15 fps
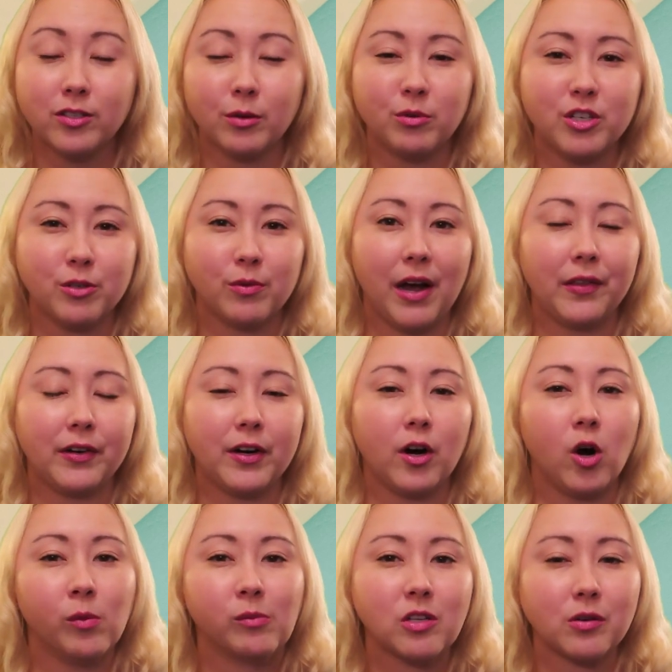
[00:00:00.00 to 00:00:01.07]
so would you rather your
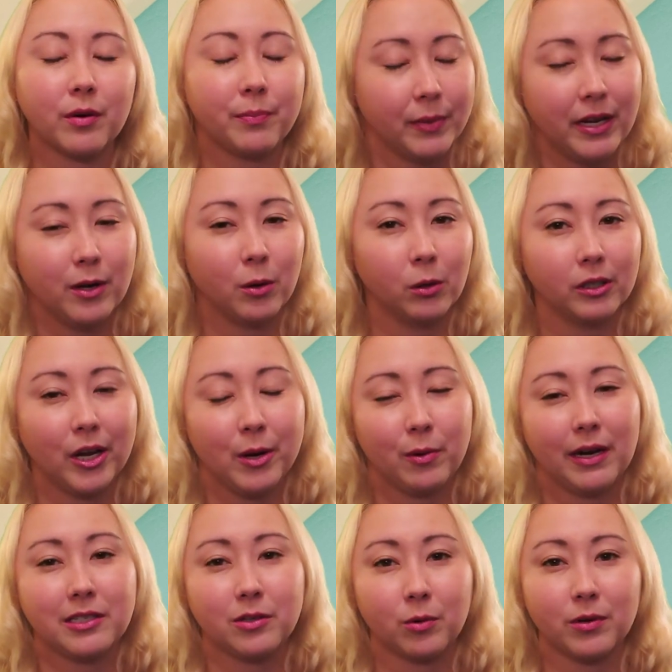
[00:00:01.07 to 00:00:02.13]
home resort be Old Key
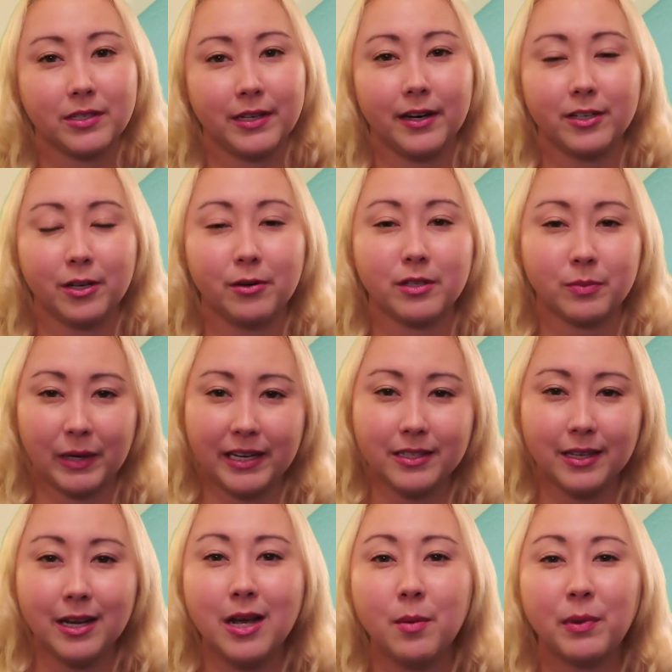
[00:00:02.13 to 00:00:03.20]
West or Saratoga Springs,